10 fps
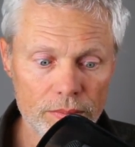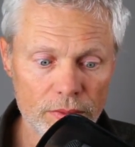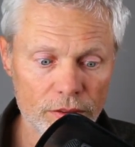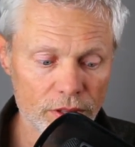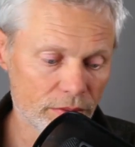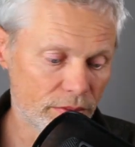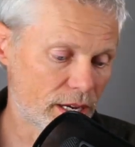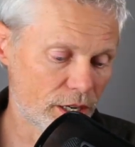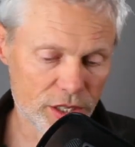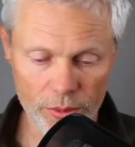If you live in a
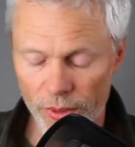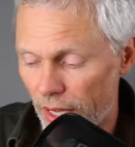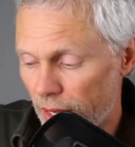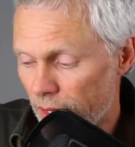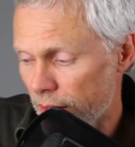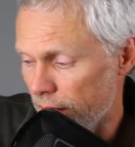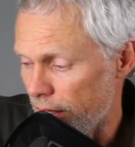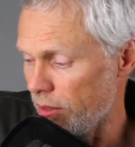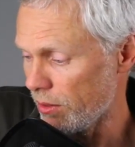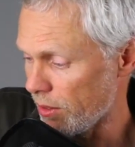country with a gun,
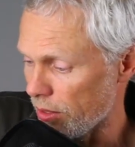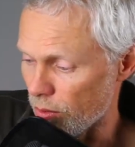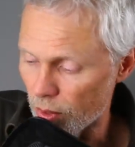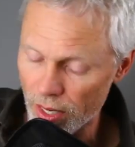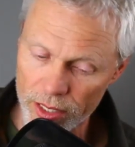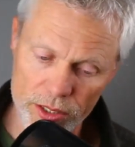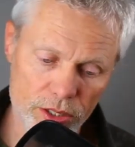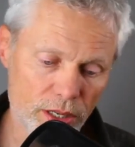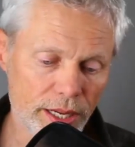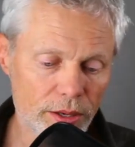then you, where guns
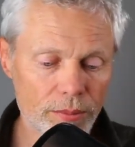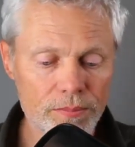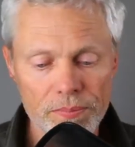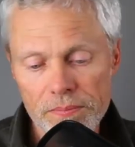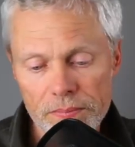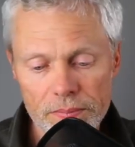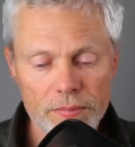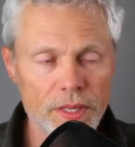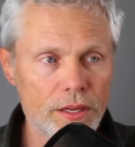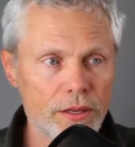are legal,
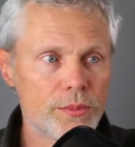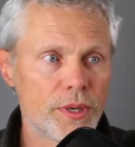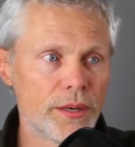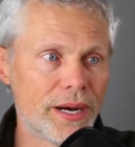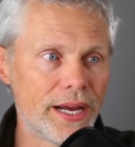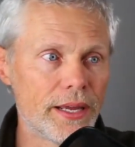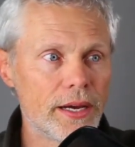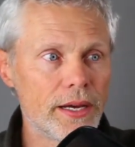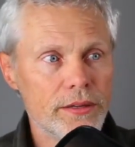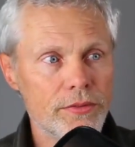then you should probably buy a
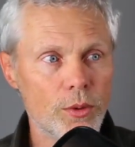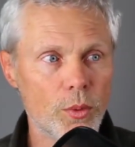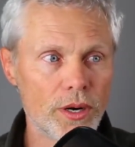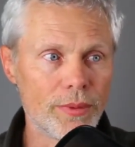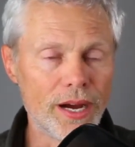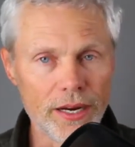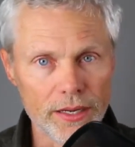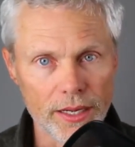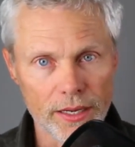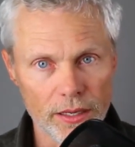gun if you're worried about it
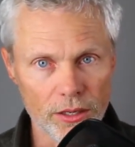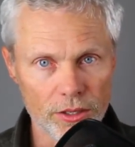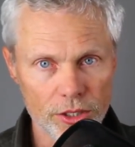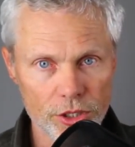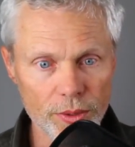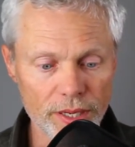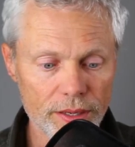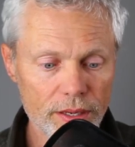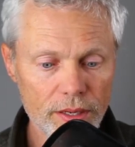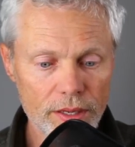and learn to shoot
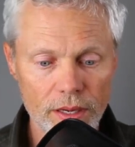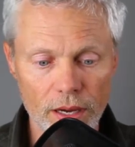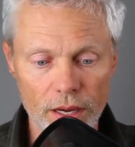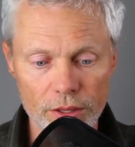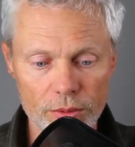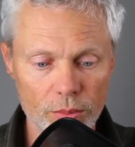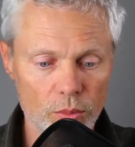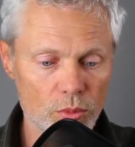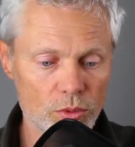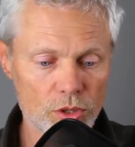it. Uh, you
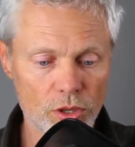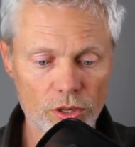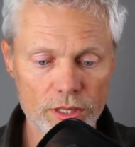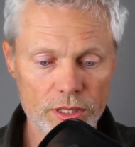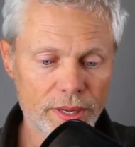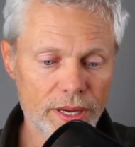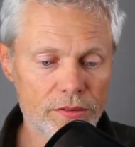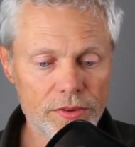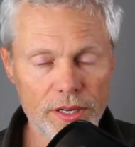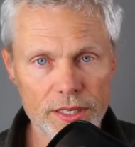you should learn some kind
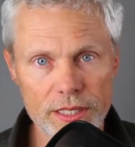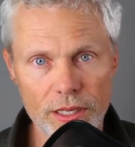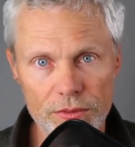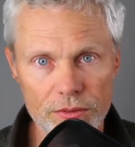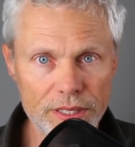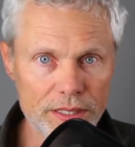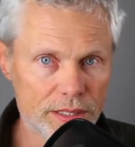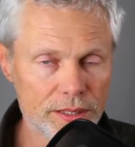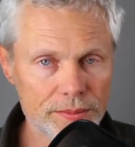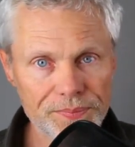of uh, self
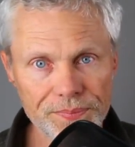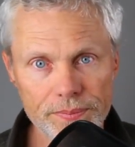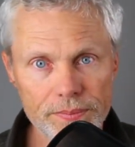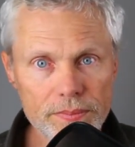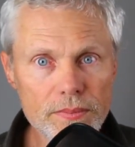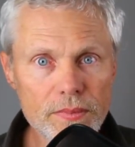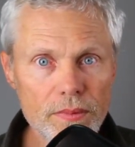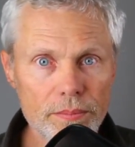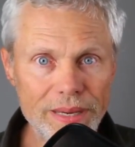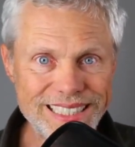defense,
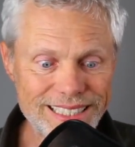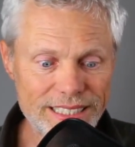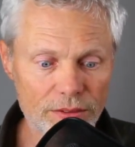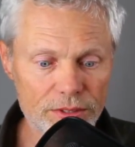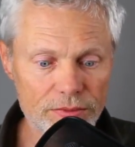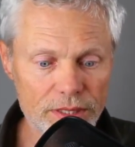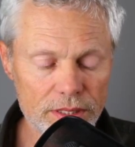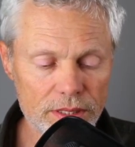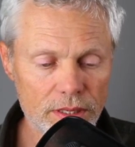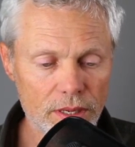basic self
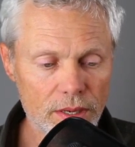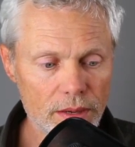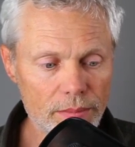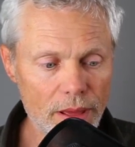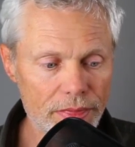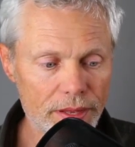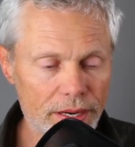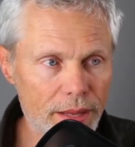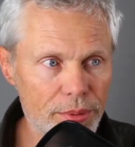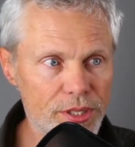defense
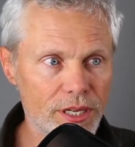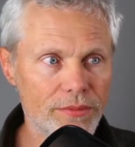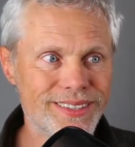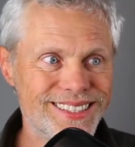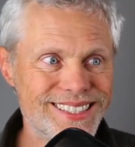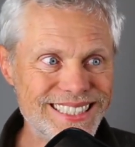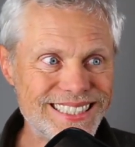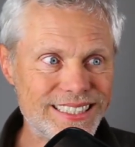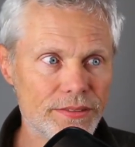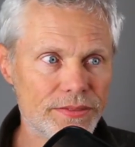method. Keep yourself in
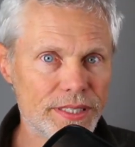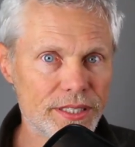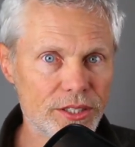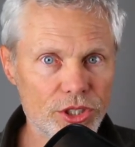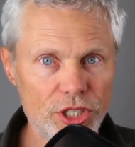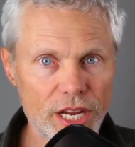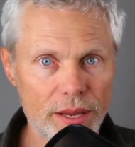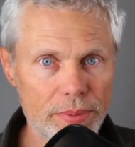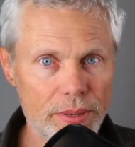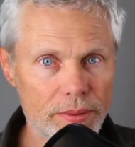decent physical shape.